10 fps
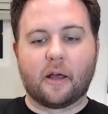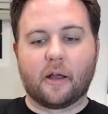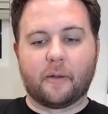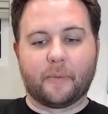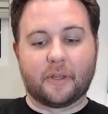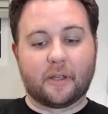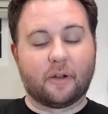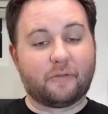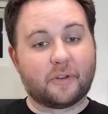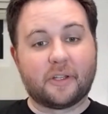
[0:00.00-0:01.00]
Um, and then
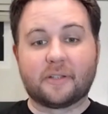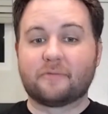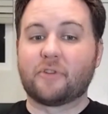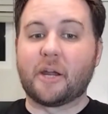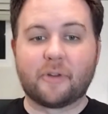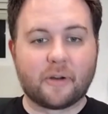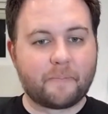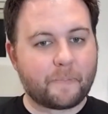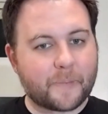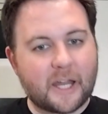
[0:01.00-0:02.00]
hopefully
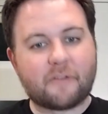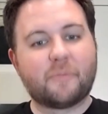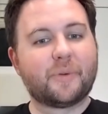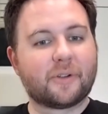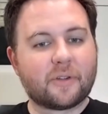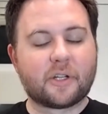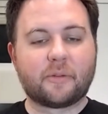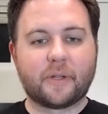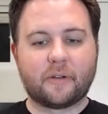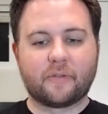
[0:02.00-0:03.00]
Reimer kind of rebuild a
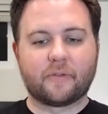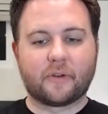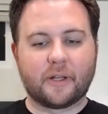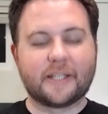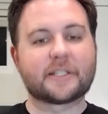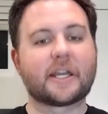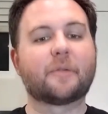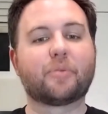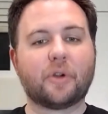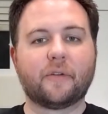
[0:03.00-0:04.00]
little bit of, or at least
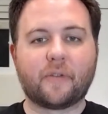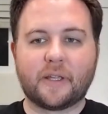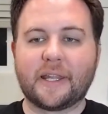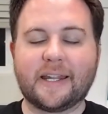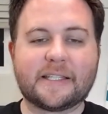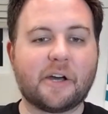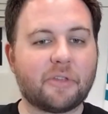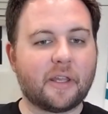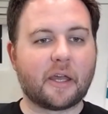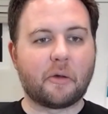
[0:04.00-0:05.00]
kind of prove that he's
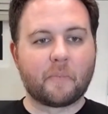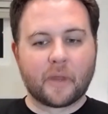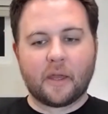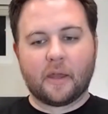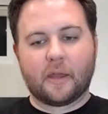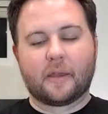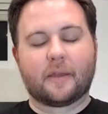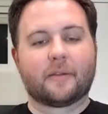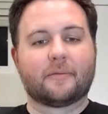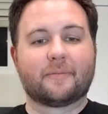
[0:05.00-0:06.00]
healthy now.
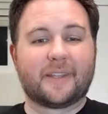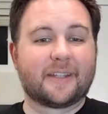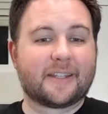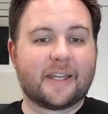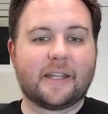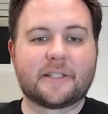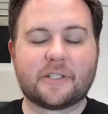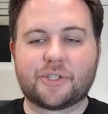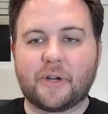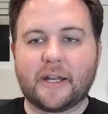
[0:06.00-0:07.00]
Get a nice
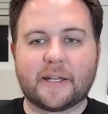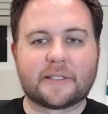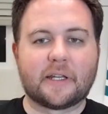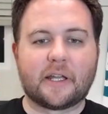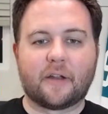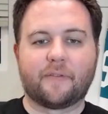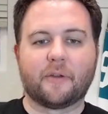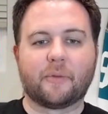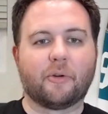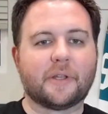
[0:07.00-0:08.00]
little trade asset out of
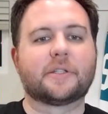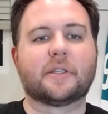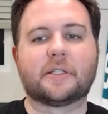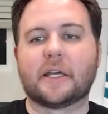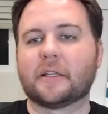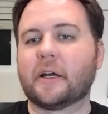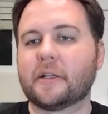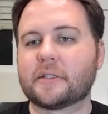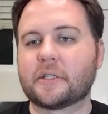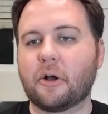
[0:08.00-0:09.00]
him going into the
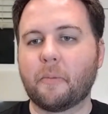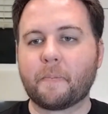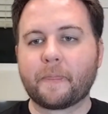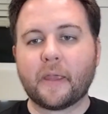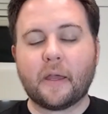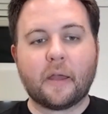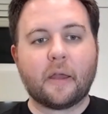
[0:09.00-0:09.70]
deadline. So